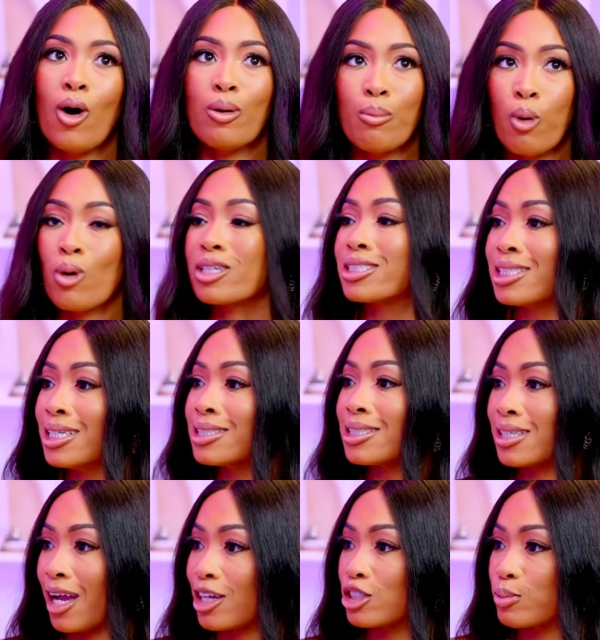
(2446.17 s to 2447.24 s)
more
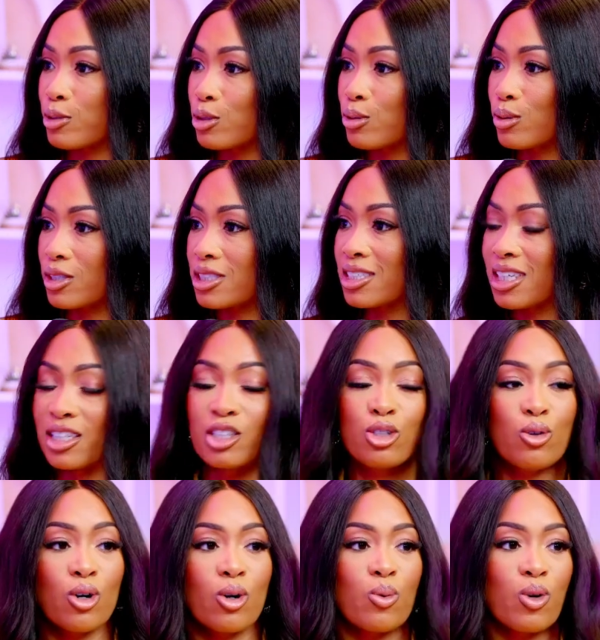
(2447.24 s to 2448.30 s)
seasoned entrepreneurs than
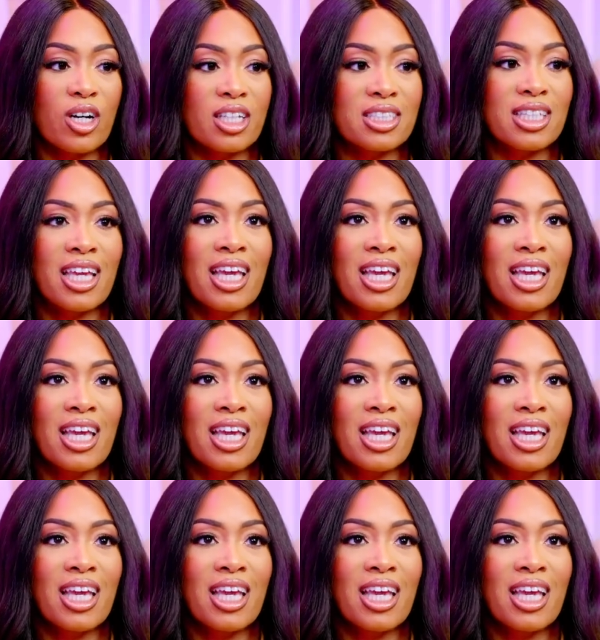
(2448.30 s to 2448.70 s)
newer ones.